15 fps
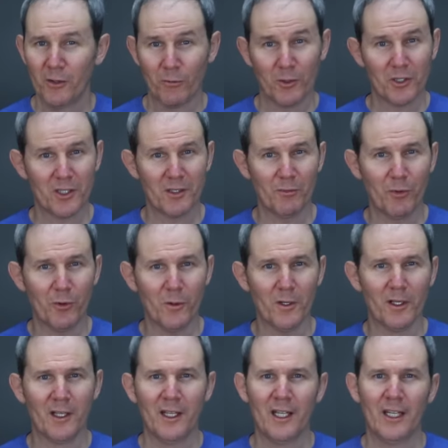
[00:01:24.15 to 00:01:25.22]
which is
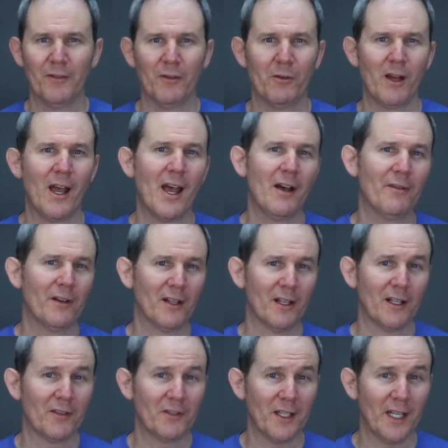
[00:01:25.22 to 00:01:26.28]
important if you have a
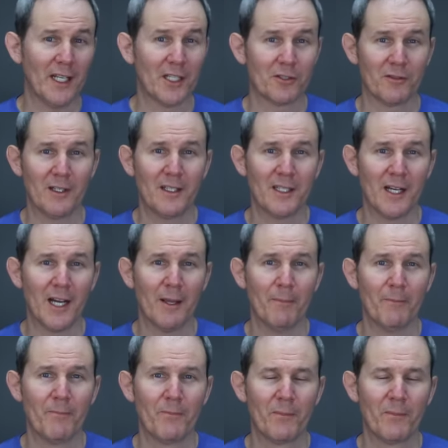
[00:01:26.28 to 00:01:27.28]
lot of daily screen time.